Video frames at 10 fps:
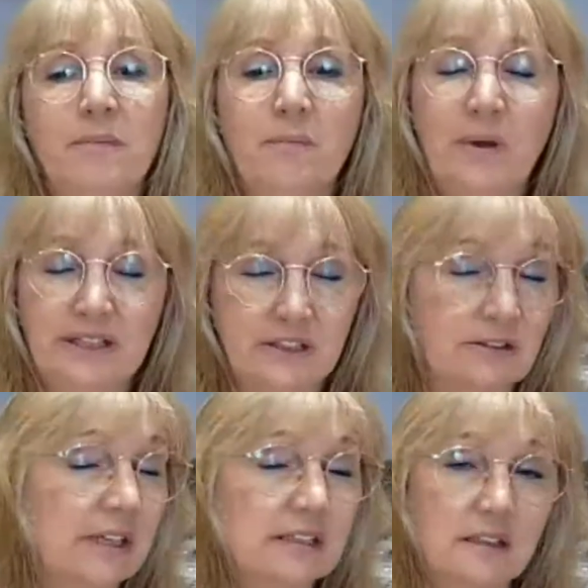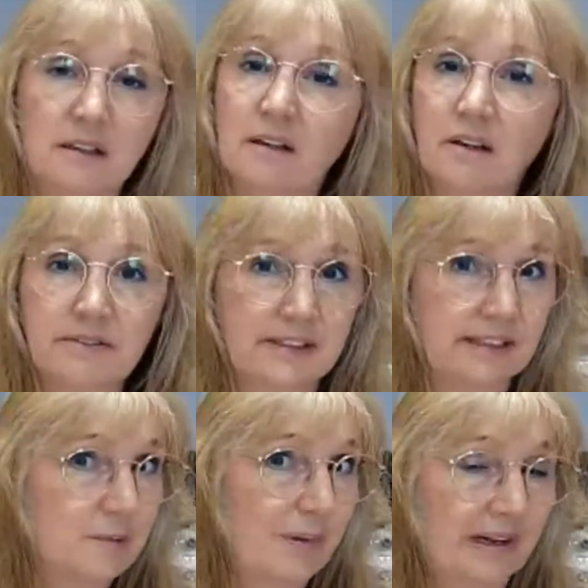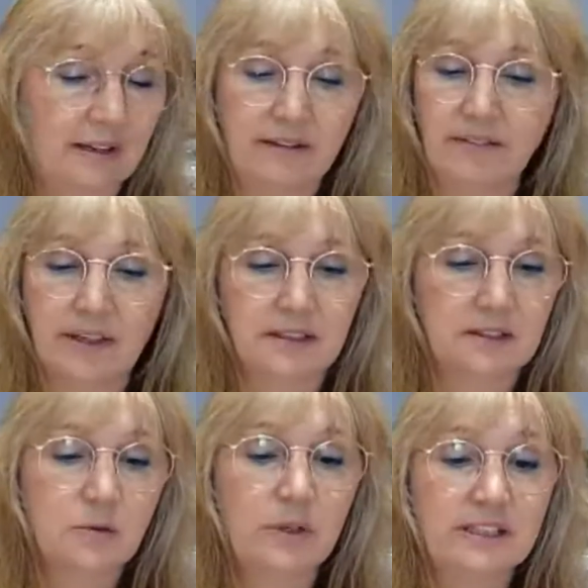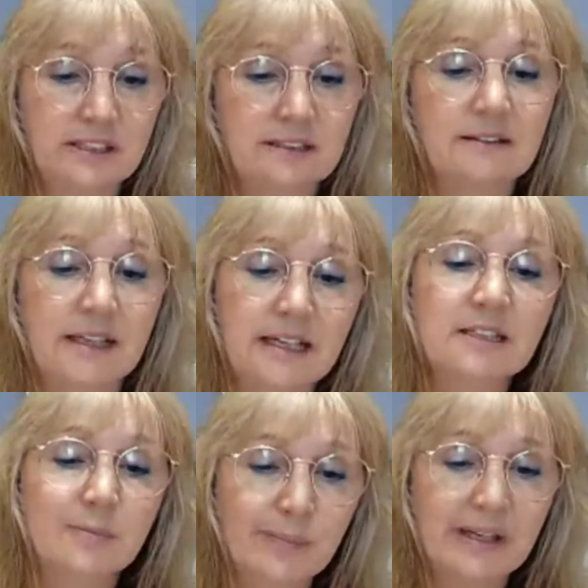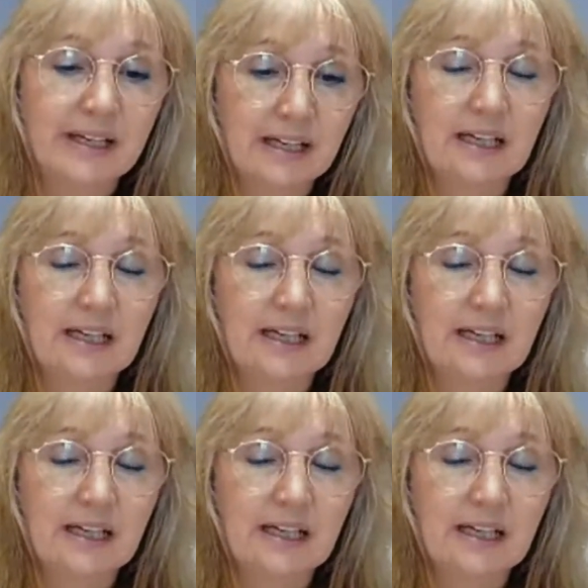We do need to look after this planet of ours. We do need to be